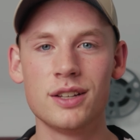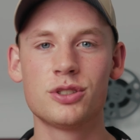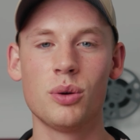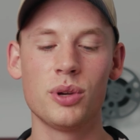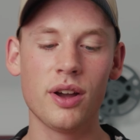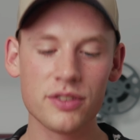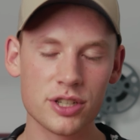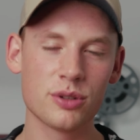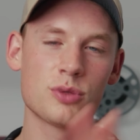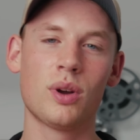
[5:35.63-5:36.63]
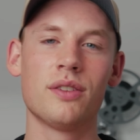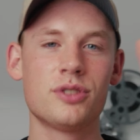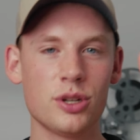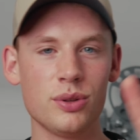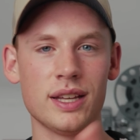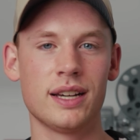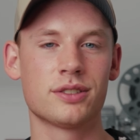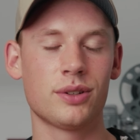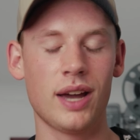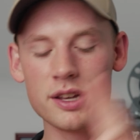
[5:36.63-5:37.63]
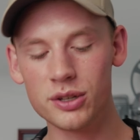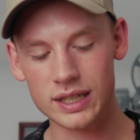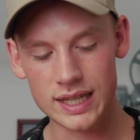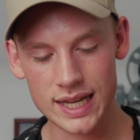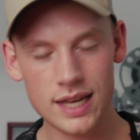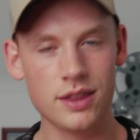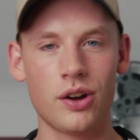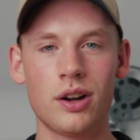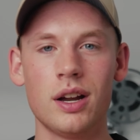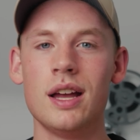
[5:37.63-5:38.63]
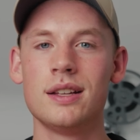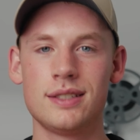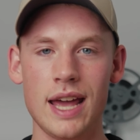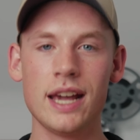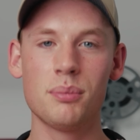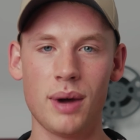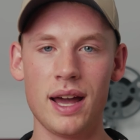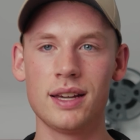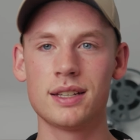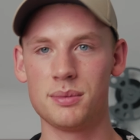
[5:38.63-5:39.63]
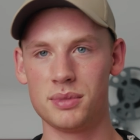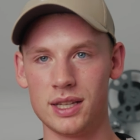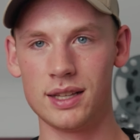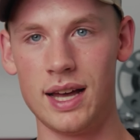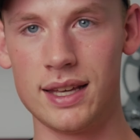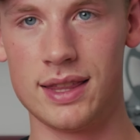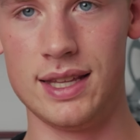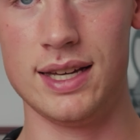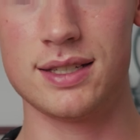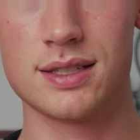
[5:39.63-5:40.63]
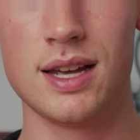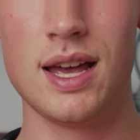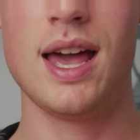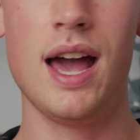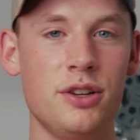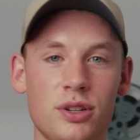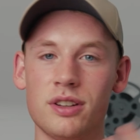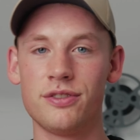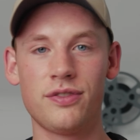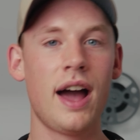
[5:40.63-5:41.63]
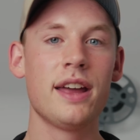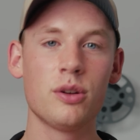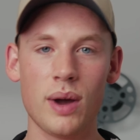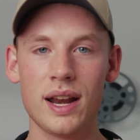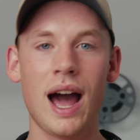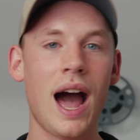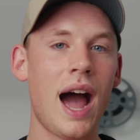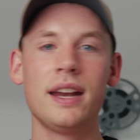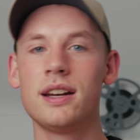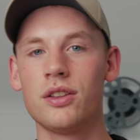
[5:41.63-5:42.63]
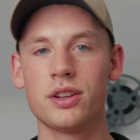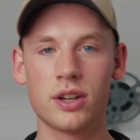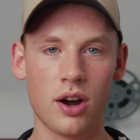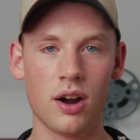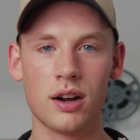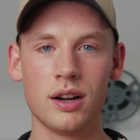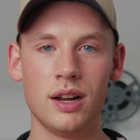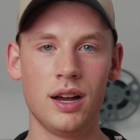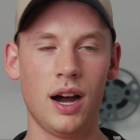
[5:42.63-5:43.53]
So what you have to do is one of two things, okay? You can either take a mic, something like this, and you can find a way to hide it on the car.